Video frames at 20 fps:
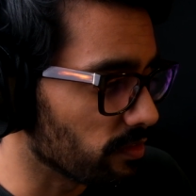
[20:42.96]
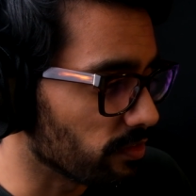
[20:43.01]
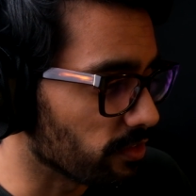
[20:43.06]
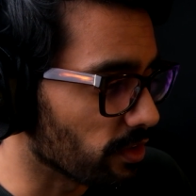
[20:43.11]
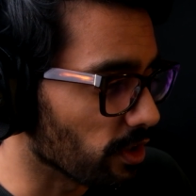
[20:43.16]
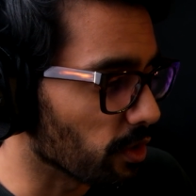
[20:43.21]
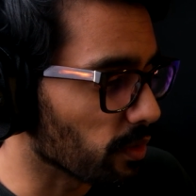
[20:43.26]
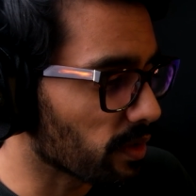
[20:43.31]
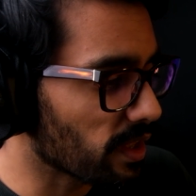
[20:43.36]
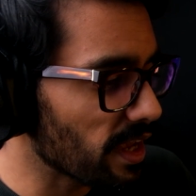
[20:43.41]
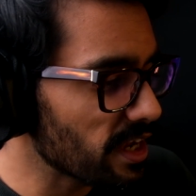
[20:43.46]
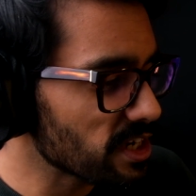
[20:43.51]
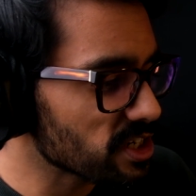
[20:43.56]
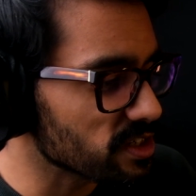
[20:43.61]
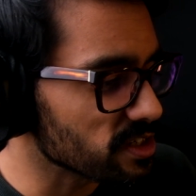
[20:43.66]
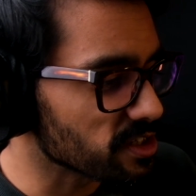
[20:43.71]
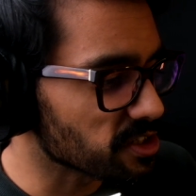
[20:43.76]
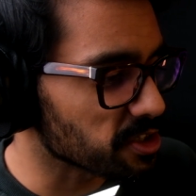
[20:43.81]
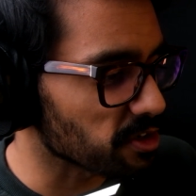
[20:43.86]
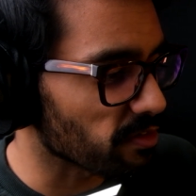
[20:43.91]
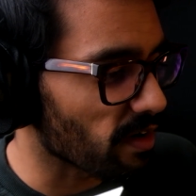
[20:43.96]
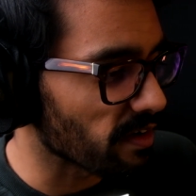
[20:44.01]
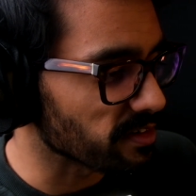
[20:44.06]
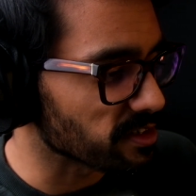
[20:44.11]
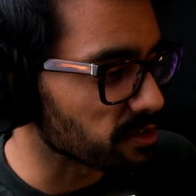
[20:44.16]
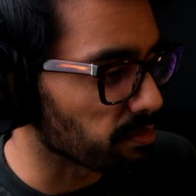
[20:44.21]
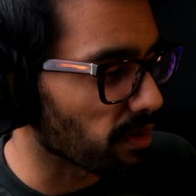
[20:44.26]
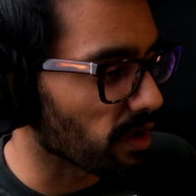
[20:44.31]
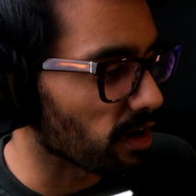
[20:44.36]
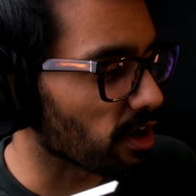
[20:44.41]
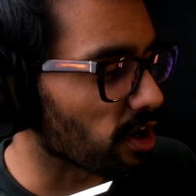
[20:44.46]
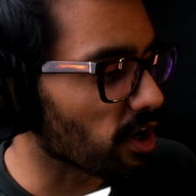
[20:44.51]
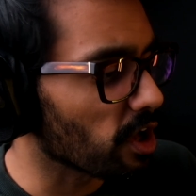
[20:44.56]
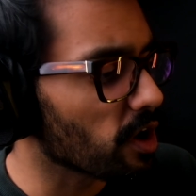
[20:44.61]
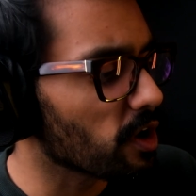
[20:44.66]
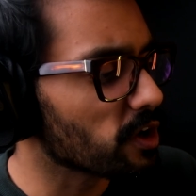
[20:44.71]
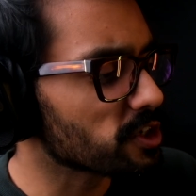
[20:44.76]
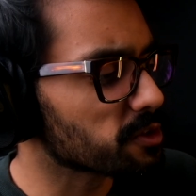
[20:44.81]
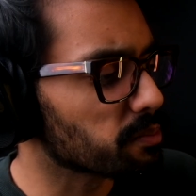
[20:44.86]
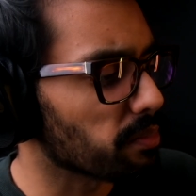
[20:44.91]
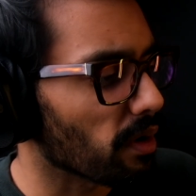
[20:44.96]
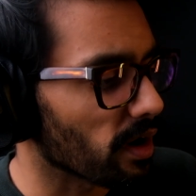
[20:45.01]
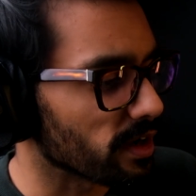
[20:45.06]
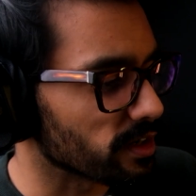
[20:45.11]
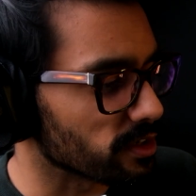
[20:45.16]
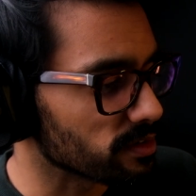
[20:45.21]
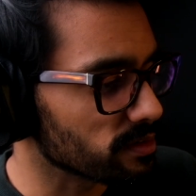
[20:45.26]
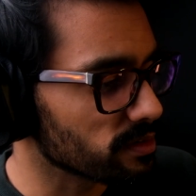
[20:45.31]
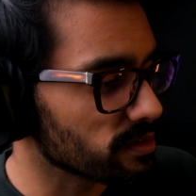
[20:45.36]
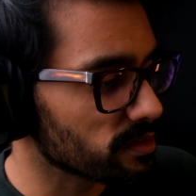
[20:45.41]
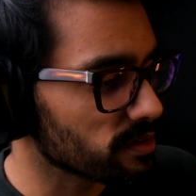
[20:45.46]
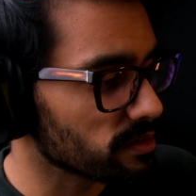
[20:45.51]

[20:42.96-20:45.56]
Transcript: The location is surrounded by large pine